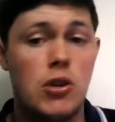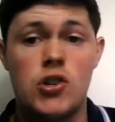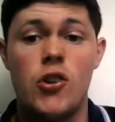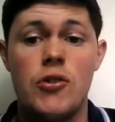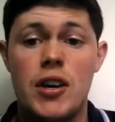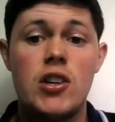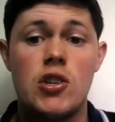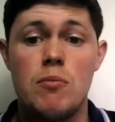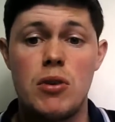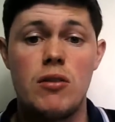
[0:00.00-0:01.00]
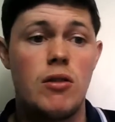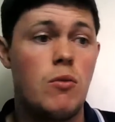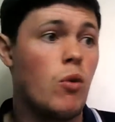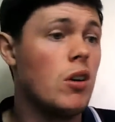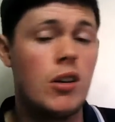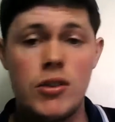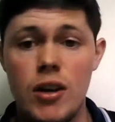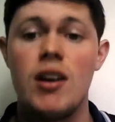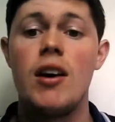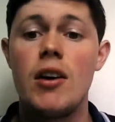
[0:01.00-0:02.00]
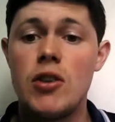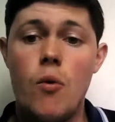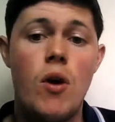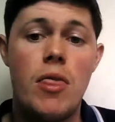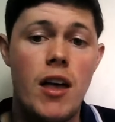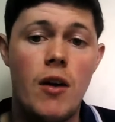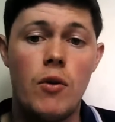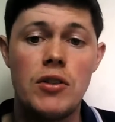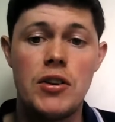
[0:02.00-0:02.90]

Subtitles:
Sean Dyche and Burnley wanted to win that one